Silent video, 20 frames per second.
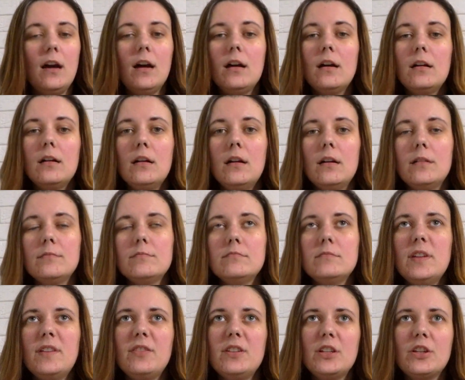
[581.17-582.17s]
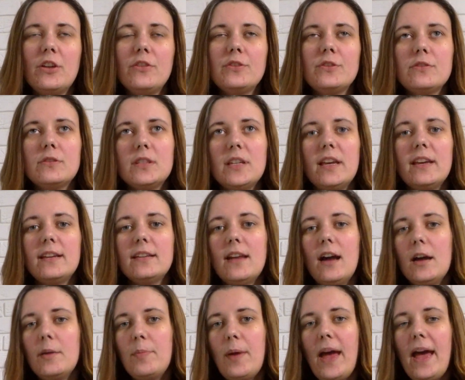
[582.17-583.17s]
I'm definitely going to take an
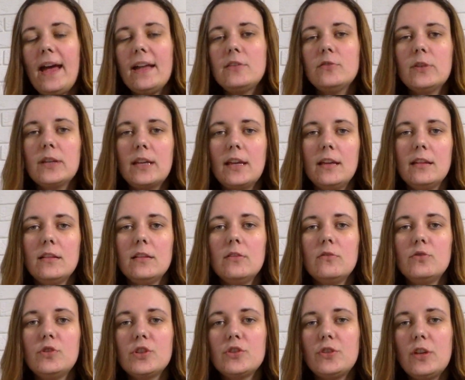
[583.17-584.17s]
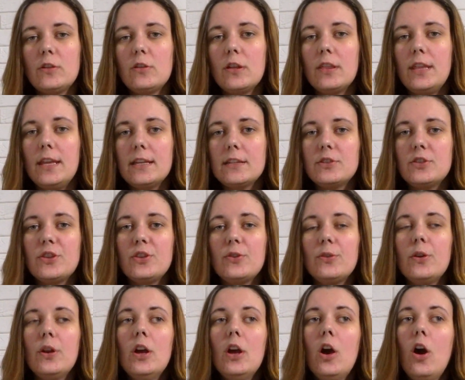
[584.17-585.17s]
iPad or a Kindle, just generally thing
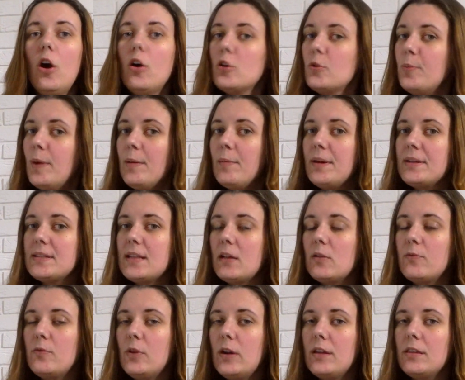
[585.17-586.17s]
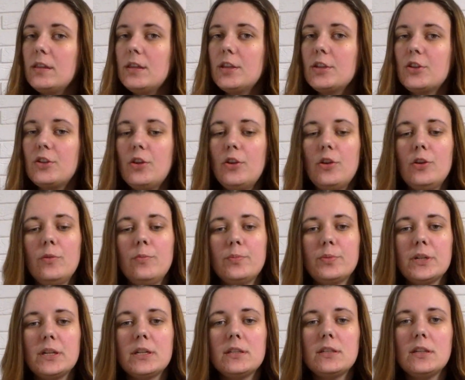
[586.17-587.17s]
to occupy myself with in the queue,
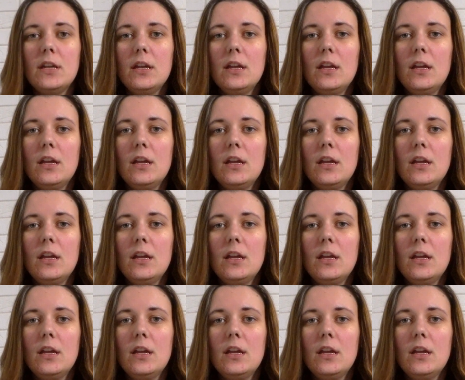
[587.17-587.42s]
but